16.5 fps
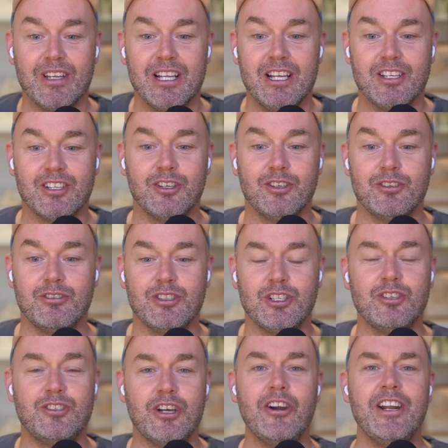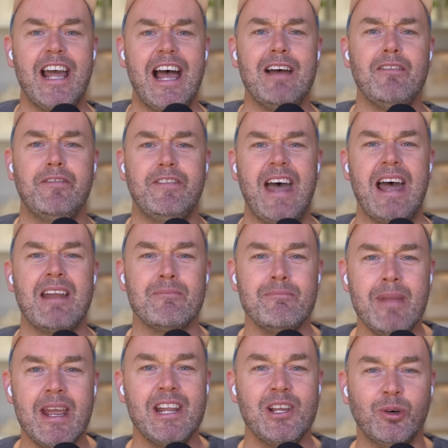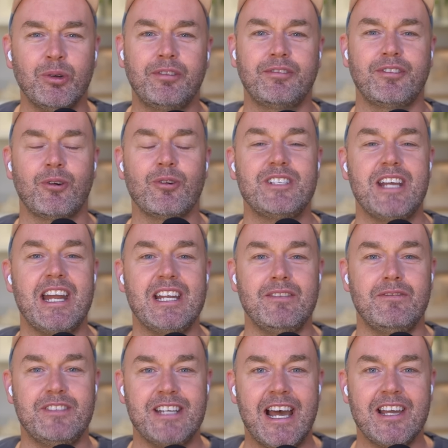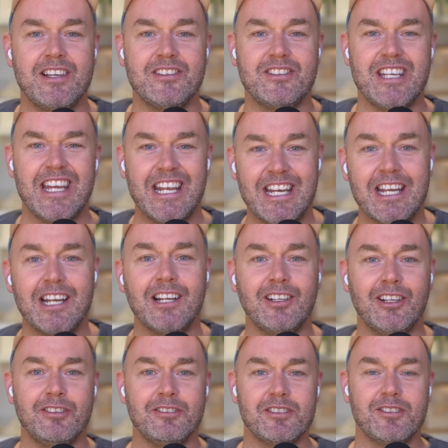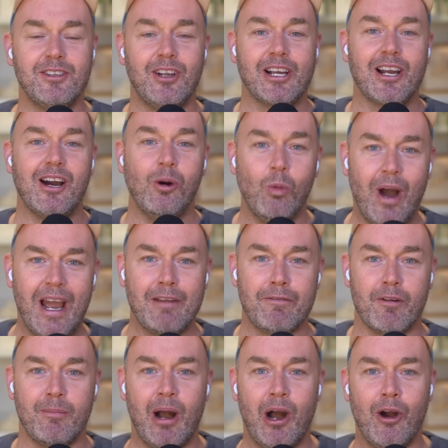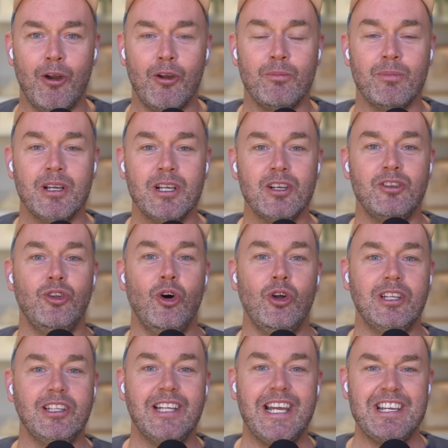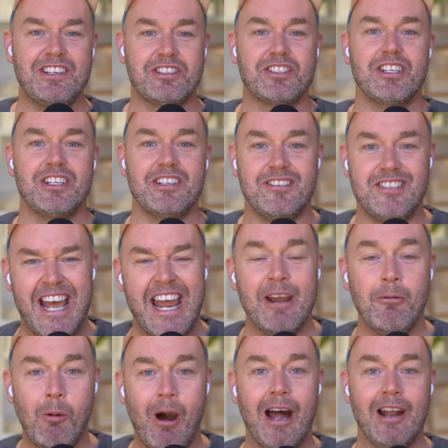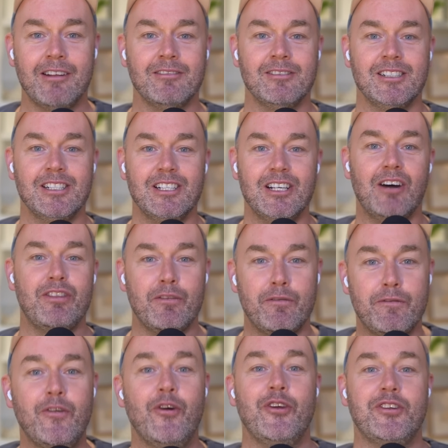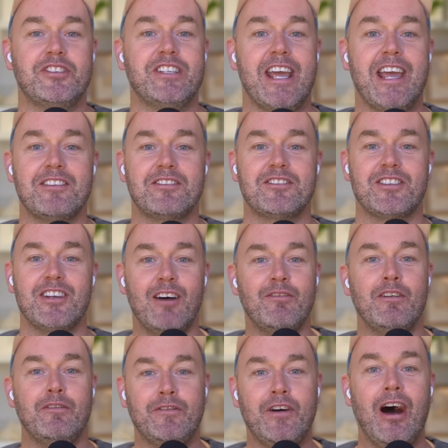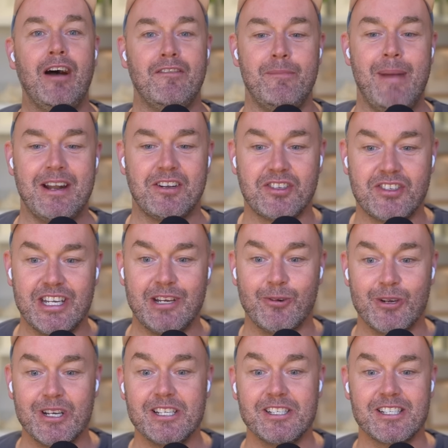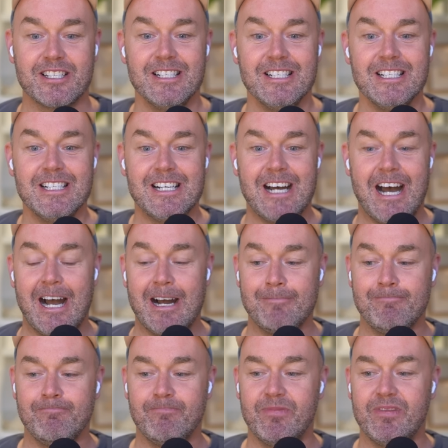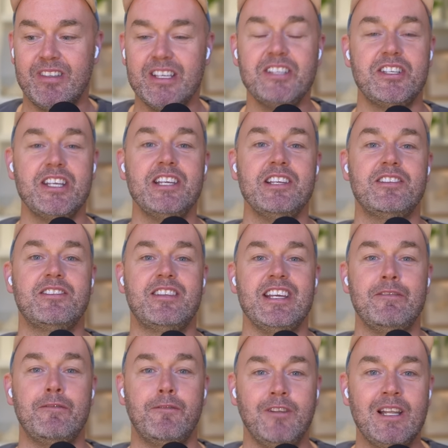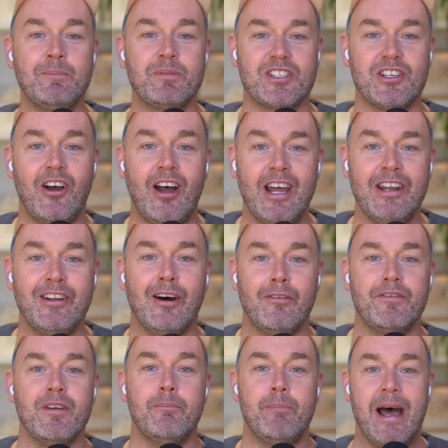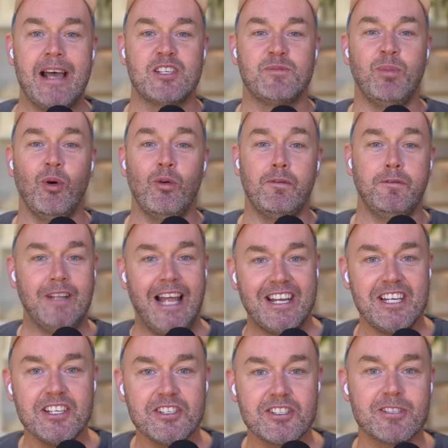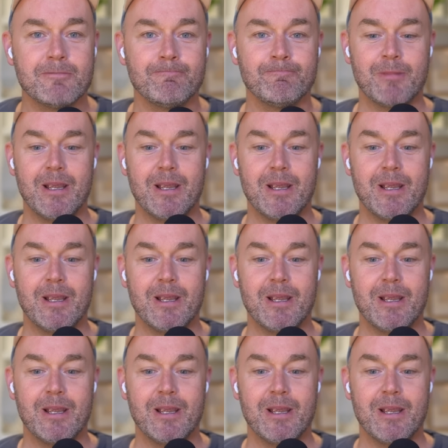You don't have that many authoritative days in England, like away from home. Not least day one of the first test of a 5-match series. This is the flip side of the Bazball Flatties.